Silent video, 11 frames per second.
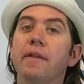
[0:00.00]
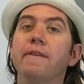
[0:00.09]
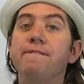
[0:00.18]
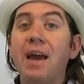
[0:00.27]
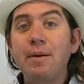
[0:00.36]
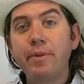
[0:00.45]
The
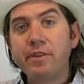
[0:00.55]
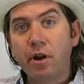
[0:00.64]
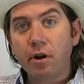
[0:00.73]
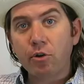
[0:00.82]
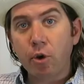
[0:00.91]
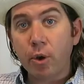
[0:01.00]
family
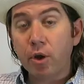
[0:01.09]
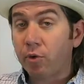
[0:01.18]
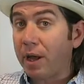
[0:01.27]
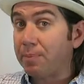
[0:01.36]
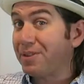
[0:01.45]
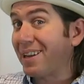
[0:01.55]
started growing
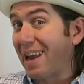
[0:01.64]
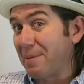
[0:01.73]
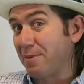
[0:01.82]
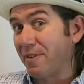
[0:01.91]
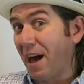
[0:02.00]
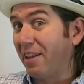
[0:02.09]
grapes in
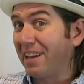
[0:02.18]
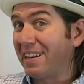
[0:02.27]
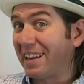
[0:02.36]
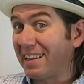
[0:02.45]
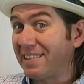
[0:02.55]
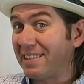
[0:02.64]
Napa Valley in
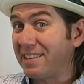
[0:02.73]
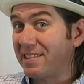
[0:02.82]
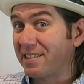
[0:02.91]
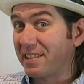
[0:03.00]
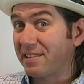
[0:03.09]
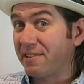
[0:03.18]

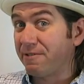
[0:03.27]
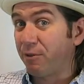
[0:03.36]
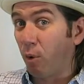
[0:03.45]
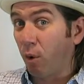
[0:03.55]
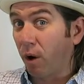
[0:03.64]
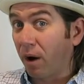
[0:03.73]

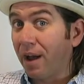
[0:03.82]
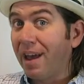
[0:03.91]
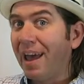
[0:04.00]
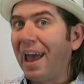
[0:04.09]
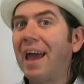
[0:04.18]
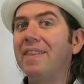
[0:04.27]
1964,
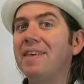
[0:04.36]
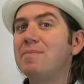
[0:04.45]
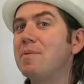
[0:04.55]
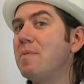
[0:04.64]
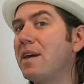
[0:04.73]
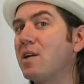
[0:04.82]
and they've
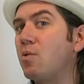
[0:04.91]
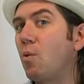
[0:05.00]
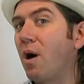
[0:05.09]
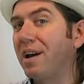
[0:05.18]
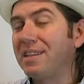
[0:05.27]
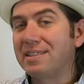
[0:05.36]
been making
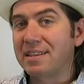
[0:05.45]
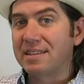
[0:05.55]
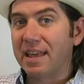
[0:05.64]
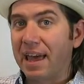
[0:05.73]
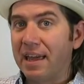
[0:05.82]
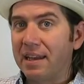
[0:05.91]
wine since
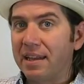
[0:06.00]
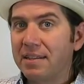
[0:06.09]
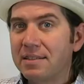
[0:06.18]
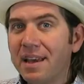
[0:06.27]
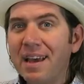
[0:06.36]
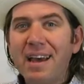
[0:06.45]
the
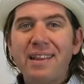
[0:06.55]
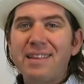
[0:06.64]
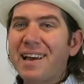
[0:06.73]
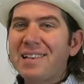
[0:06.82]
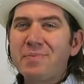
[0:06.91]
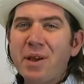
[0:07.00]
80s. These
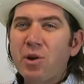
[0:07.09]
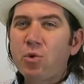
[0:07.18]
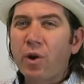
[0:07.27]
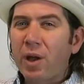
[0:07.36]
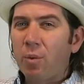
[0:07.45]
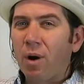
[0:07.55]
guys make
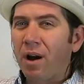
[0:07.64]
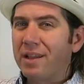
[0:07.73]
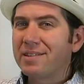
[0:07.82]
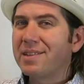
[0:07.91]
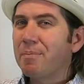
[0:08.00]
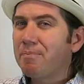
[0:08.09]
great
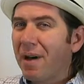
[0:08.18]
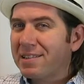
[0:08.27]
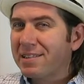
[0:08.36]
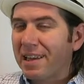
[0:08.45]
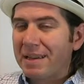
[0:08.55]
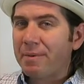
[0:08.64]
wines, and the
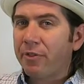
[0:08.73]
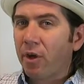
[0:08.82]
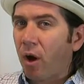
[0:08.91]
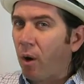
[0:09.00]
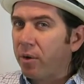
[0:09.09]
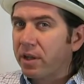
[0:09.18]
best thing about the
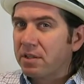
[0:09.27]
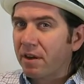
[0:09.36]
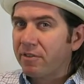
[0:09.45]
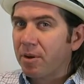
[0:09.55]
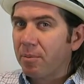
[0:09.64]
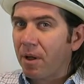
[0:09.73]
Honig
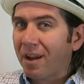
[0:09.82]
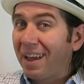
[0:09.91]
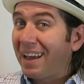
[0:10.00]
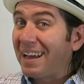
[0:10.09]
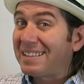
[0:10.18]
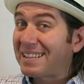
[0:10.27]
Sauvignon Blanc
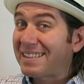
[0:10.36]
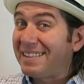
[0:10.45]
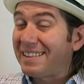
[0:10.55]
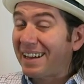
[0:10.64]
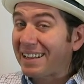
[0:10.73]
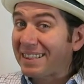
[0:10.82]
is it's
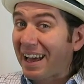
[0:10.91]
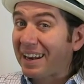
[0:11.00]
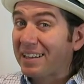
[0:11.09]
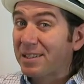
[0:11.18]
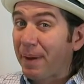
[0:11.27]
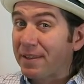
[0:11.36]
not that
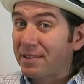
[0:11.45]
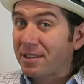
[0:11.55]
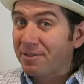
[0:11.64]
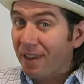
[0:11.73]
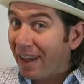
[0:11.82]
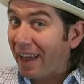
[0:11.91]

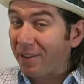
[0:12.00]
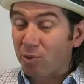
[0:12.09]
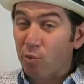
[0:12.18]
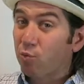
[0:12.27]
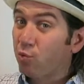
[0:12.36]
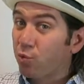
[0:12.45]
expensive, and it's a
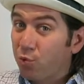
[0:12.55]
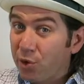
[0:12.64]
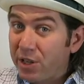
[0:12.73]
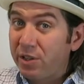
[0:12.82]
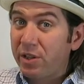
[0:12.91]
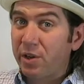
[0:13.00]

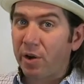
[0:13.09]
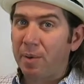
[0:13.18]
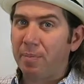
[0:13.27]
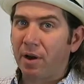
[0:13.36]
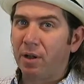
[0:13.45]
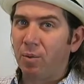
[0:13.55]
really great
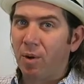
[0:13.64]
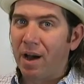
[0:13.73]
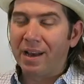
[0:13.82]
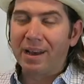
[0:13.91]
bottle of wine.